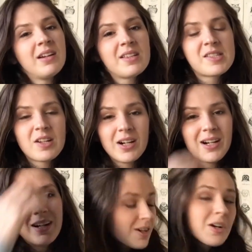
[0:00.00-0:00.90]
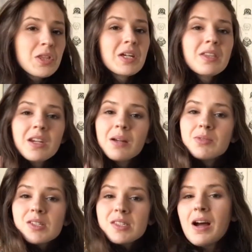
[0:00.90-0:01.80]
So don't think that I'm
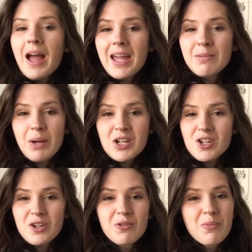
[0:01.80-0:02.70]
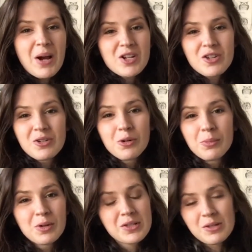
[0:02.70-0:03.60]
just a hate basher who will bash on all
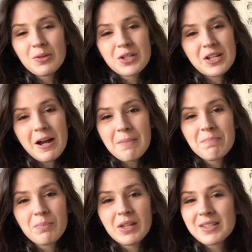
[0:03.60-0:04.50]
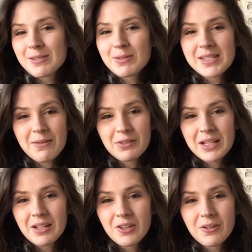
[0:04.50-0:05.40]
books all the time, but this was
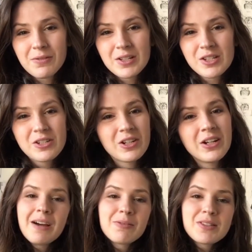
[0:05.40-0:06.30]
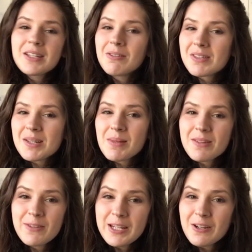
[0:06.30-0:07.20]
definitely a lot of fun to do. I will see you in some
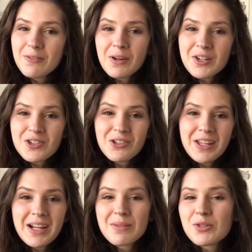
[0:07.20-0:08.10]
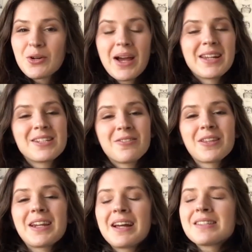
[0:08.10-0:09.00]
other video very shortly, I'm sure, and until
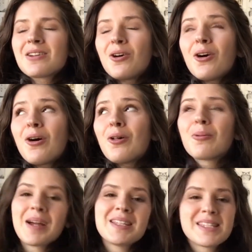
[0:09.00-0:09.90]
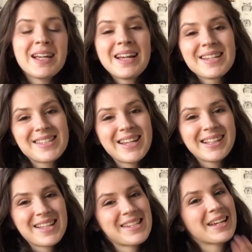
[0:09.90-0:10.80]
then, as always, stay
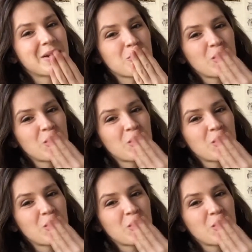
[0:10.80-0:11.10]
classic.